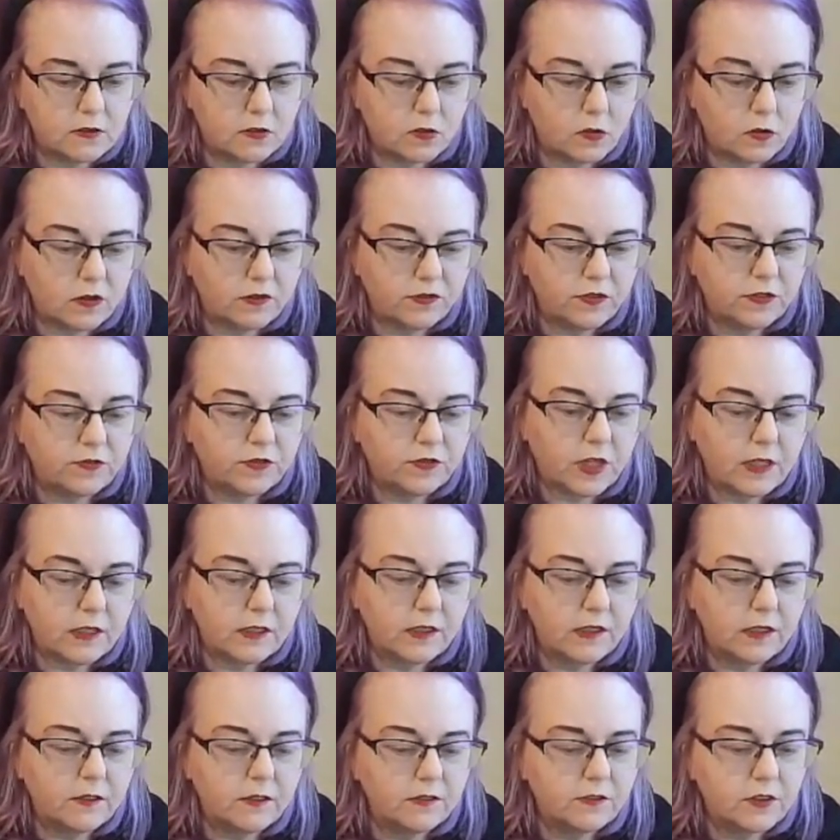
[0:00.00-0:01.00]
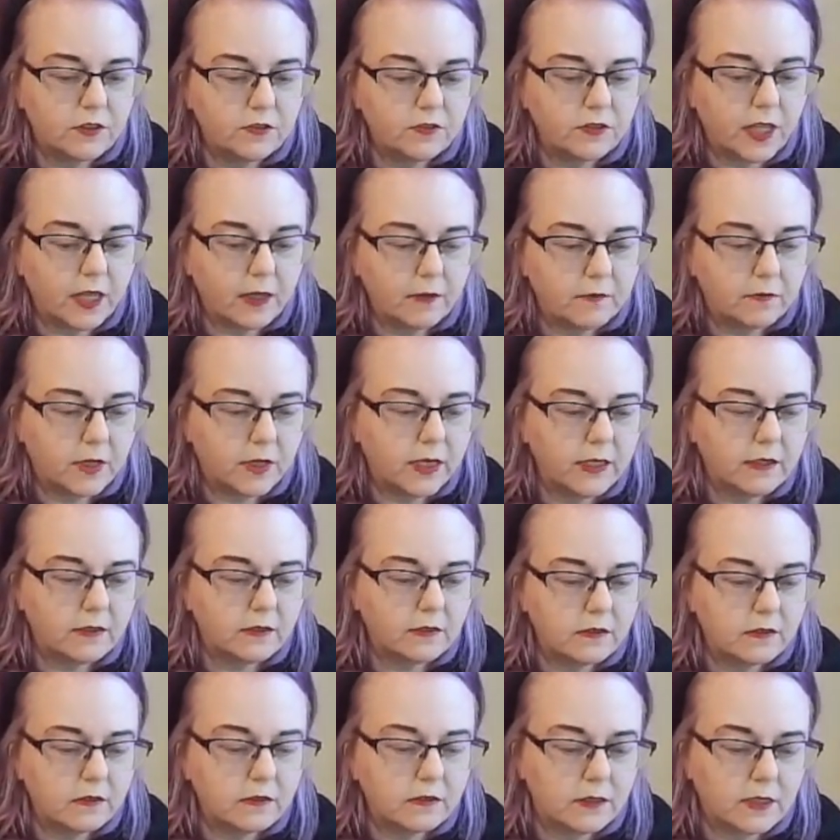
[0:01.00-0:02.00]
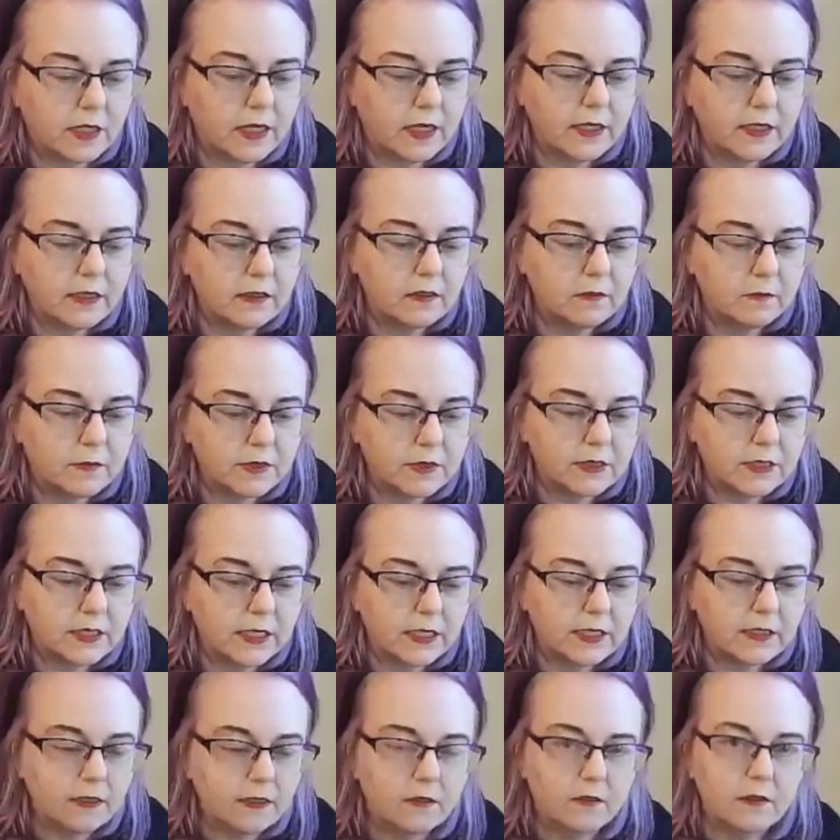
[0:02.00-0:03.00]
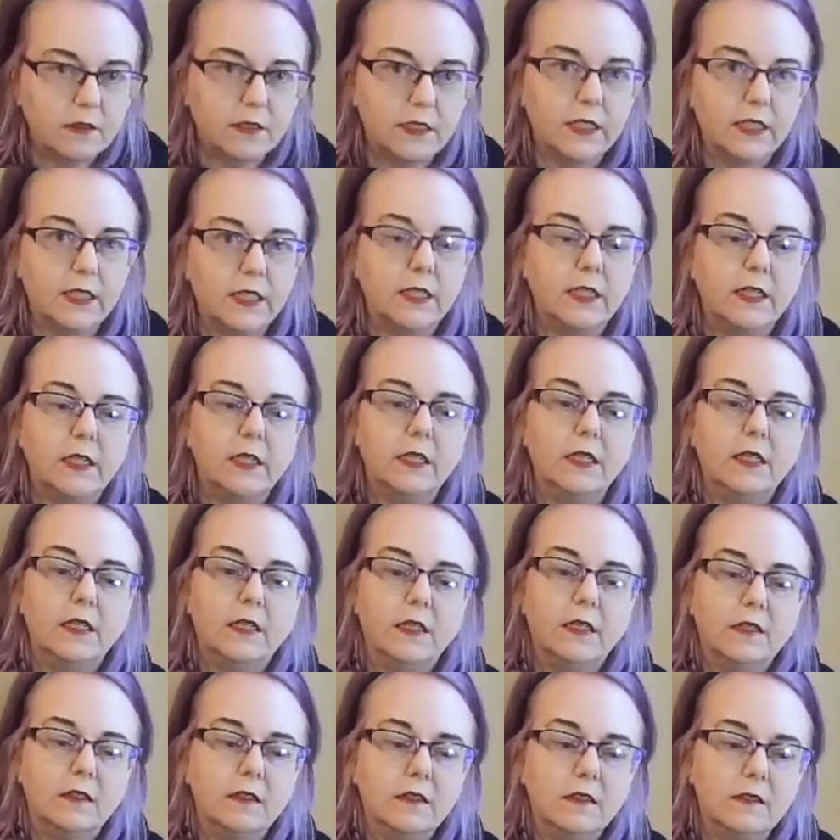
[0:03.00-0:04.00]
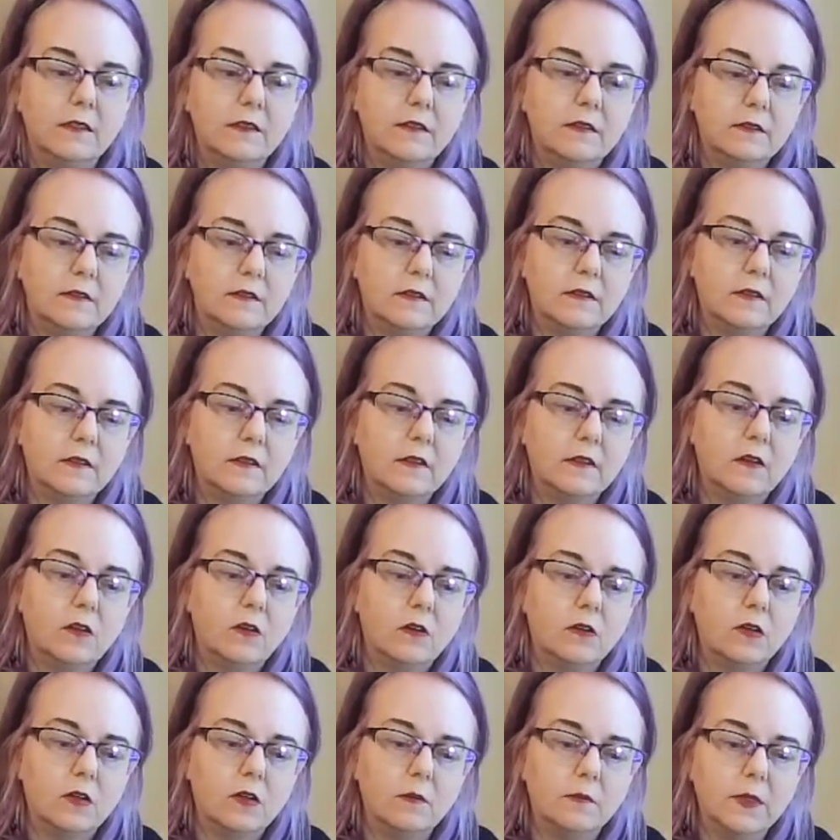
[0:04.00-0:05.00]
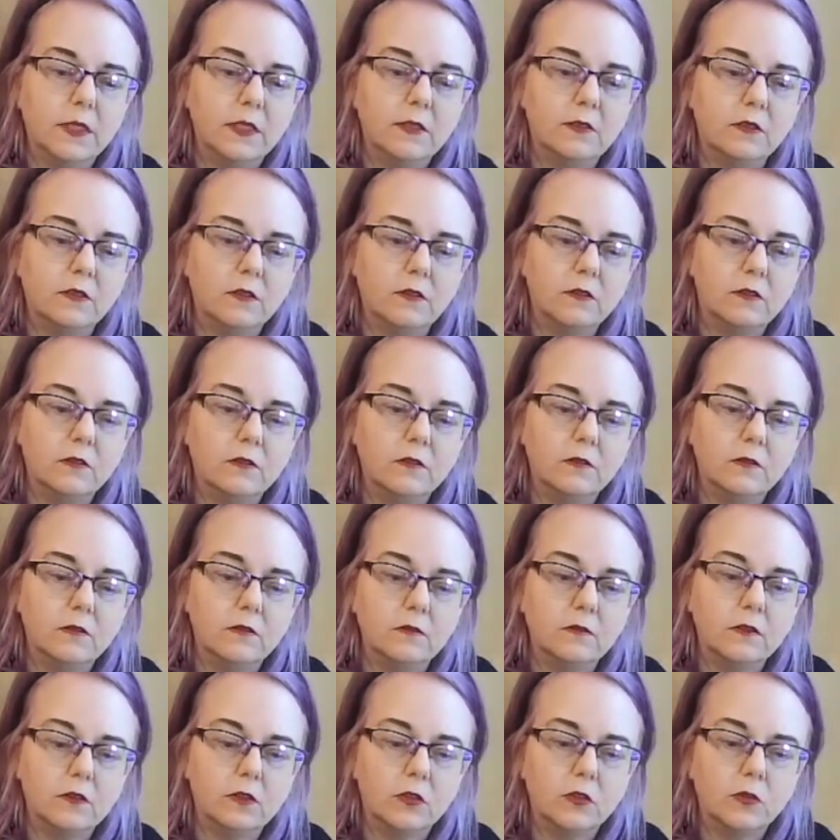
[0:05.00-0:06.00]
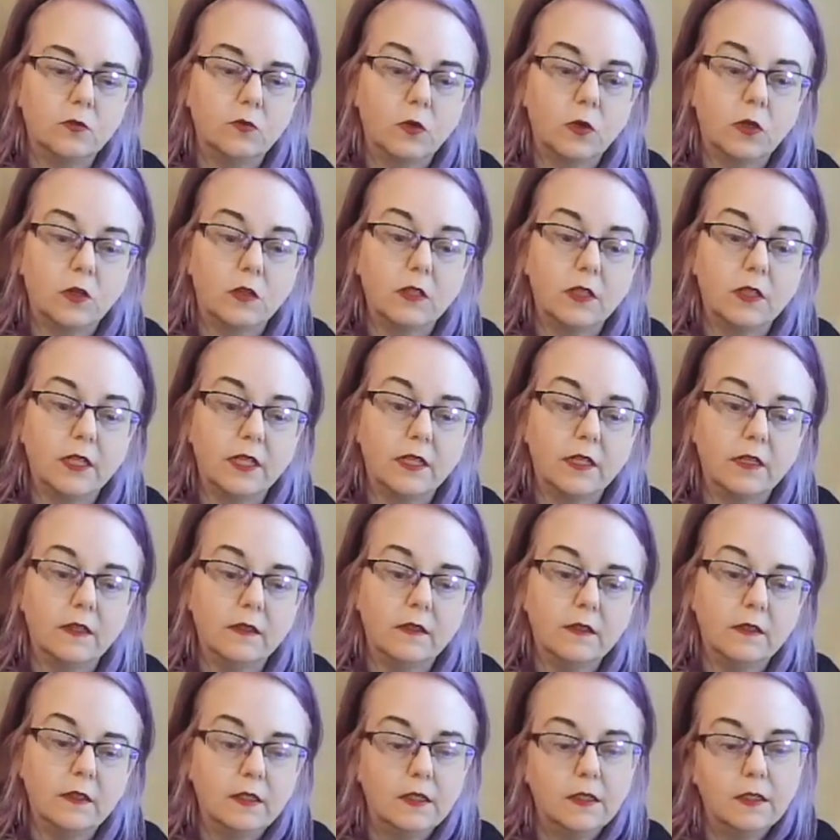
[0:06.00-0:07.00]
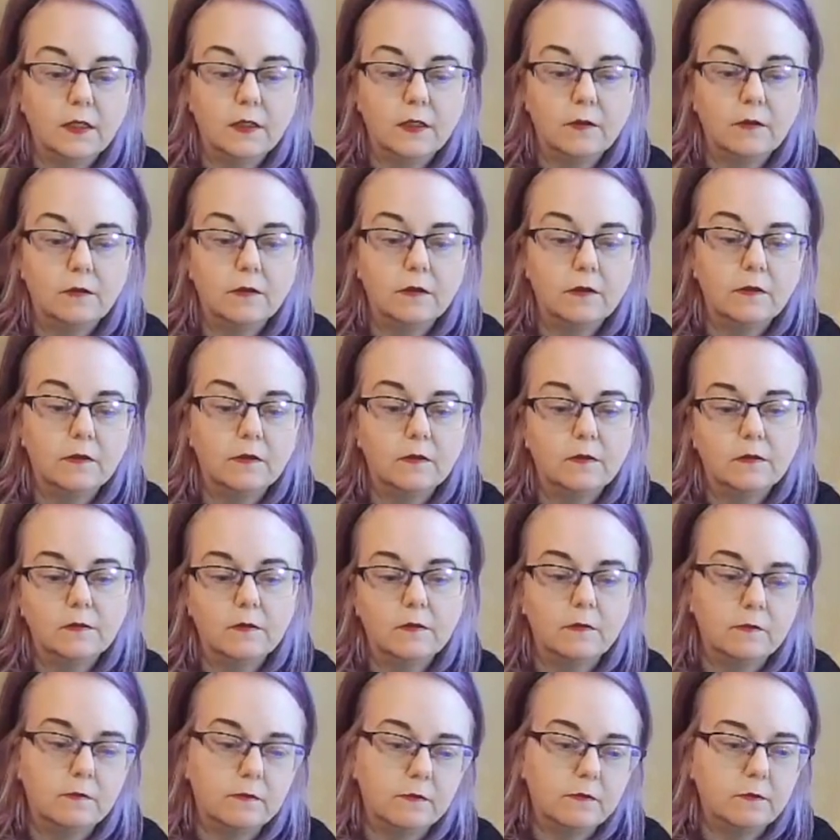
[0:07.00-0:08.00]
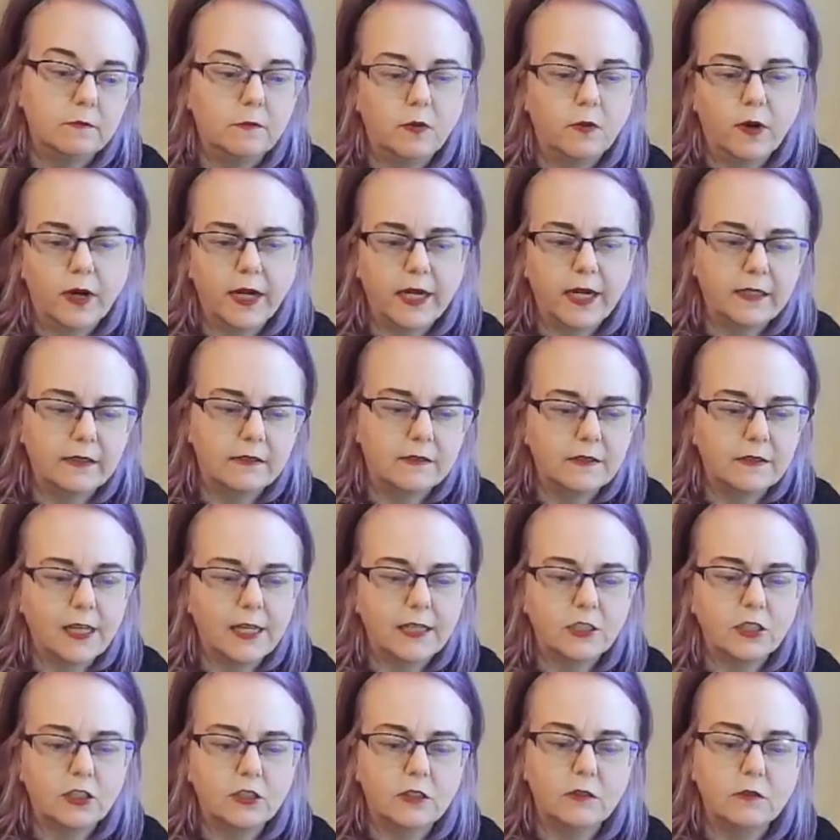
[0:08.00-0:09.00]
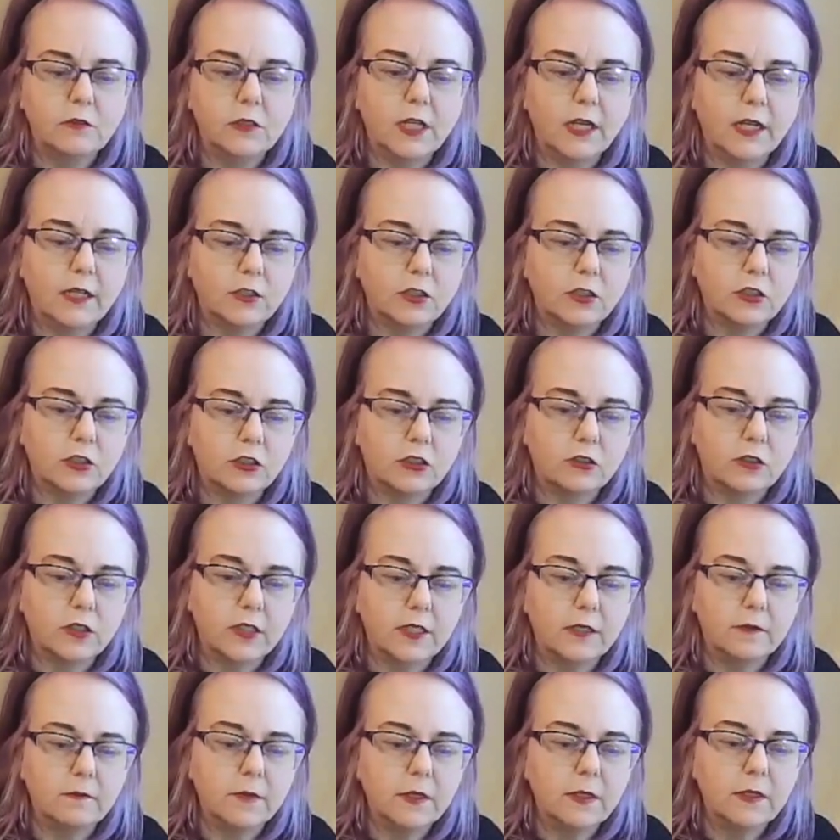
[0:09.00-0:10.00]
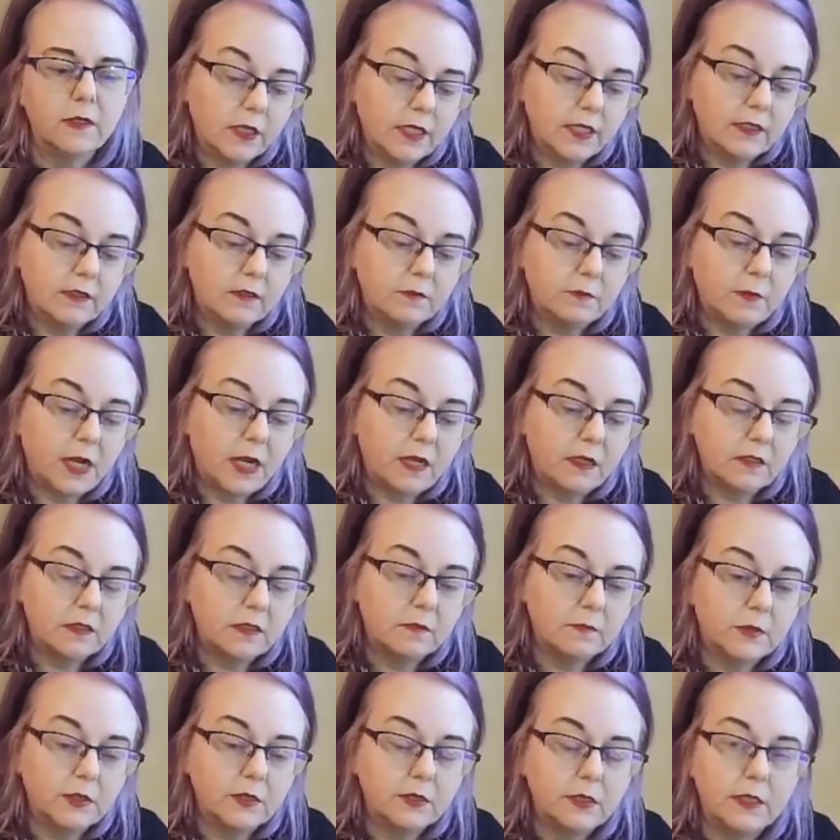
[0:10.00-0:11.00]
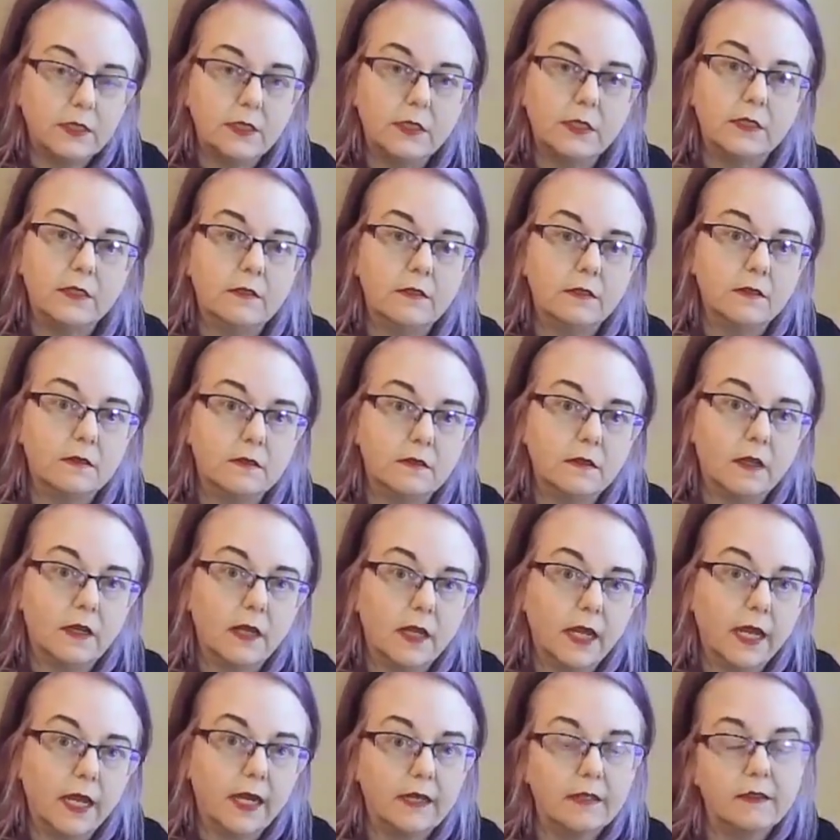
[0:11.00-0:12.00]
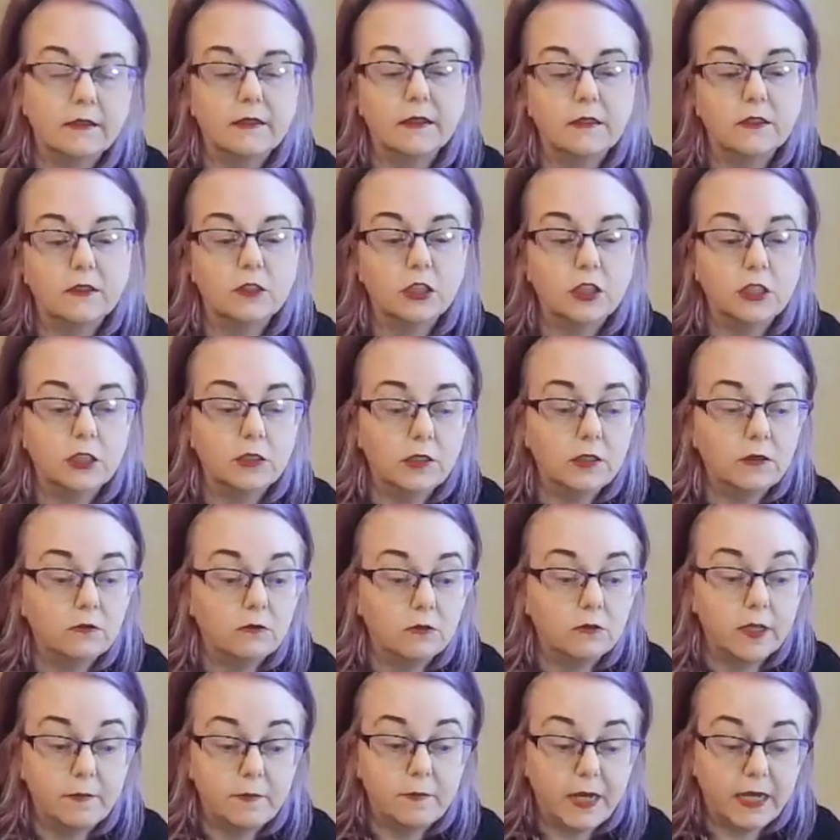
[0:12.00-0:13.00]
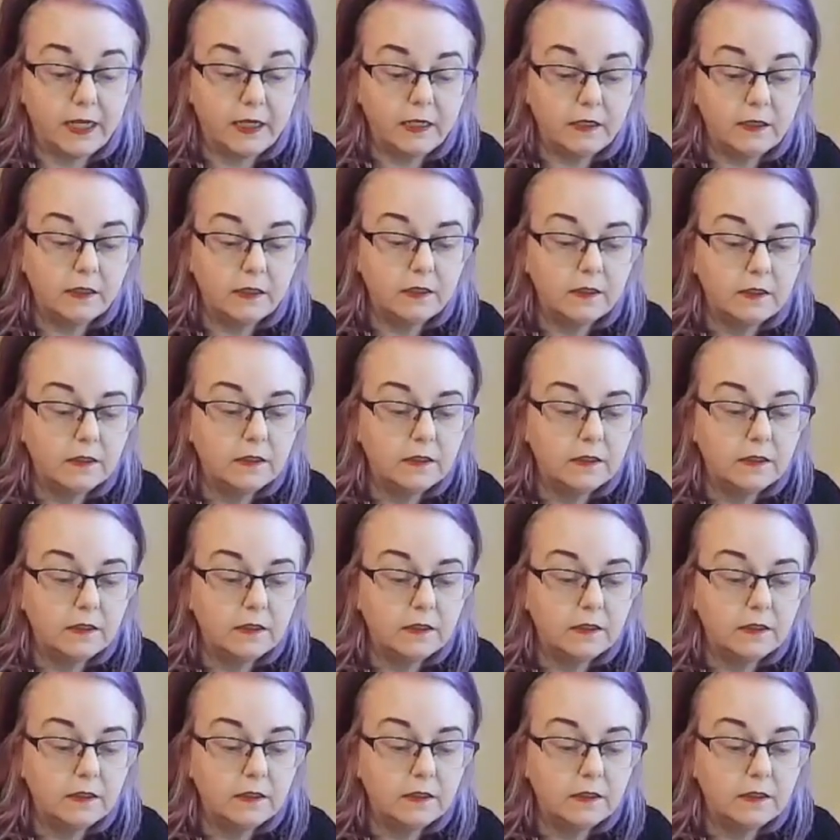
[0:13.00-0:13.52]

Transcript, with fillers: sort of evocative of Kambriel's style, particularly this ornamental swirling braid / soutache trim. It is possible that this is a hat that she remade